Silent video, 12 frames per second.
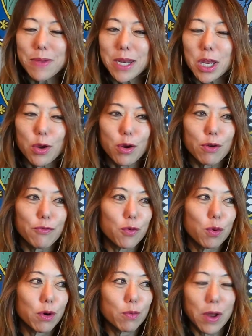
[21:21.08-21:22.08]
been here
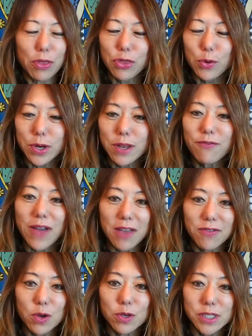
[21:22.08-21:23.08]
for
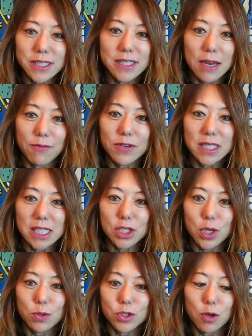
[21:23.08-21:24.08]
35 years in San
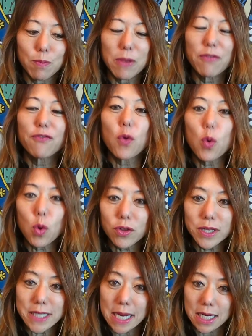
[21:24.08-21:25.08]
Francisco. So before
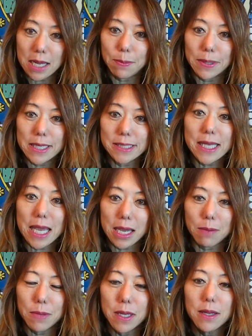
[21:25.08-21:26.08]
the tech companies
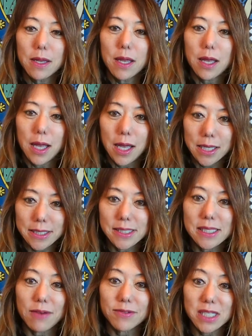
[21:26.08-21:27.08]
came to
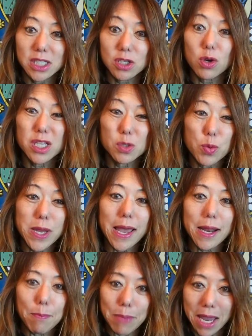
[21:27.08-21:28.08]
San Francisco, because we
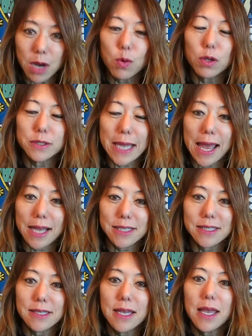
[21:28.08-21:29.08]
had a payroll
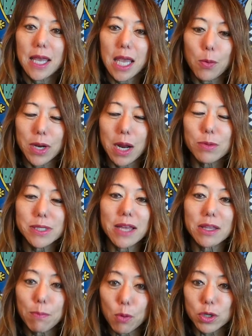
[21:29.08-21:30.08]
tax. And when I was on
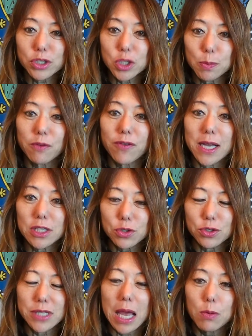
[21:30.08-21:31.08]
the board of
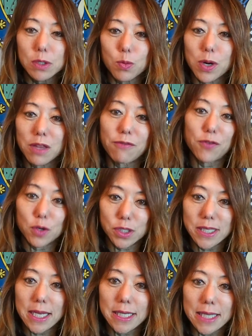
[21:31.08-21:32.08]
supervisors, that was one of the first
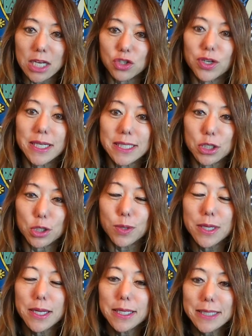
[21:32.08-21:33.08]
things I tried to
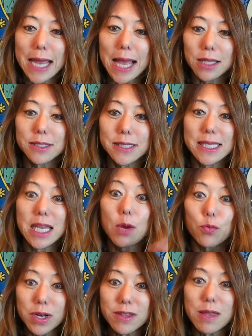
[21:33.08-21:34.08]
tackle, is to get
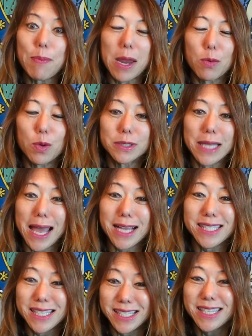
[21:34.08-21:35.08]
rid of the payroll
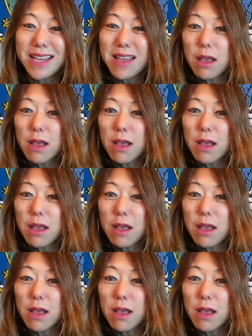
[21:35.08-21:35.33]
tax, because